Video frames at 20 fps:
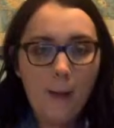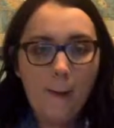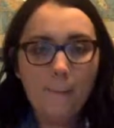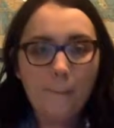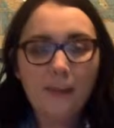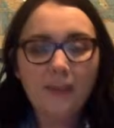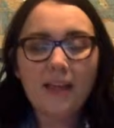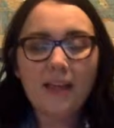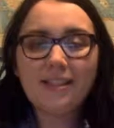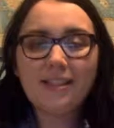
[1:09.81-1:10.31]

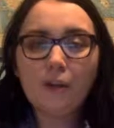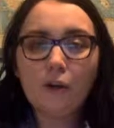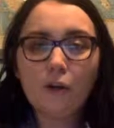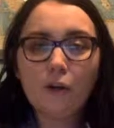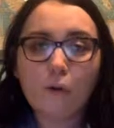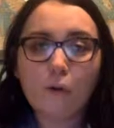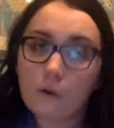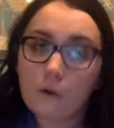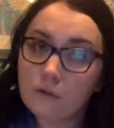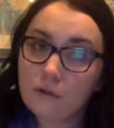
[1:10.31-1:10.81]
But let's go to
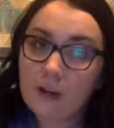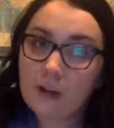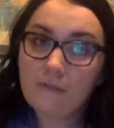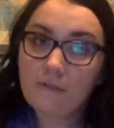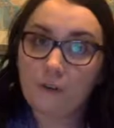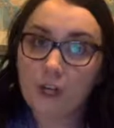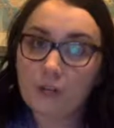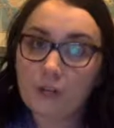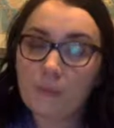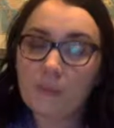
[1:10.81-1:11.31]
Google Drive
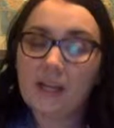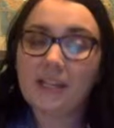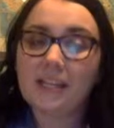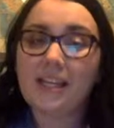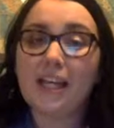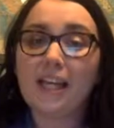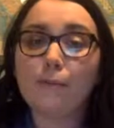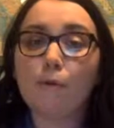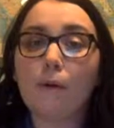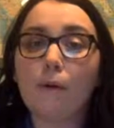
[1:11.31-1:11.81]
first because
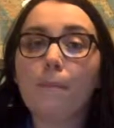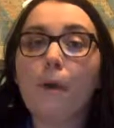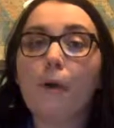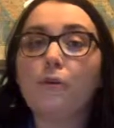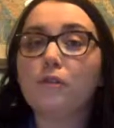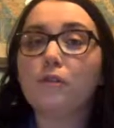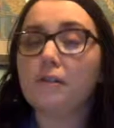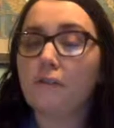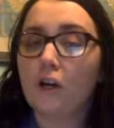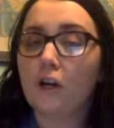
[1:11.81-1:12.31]
that's where
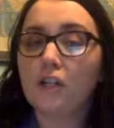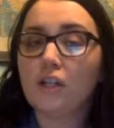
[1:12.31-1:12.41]
most of our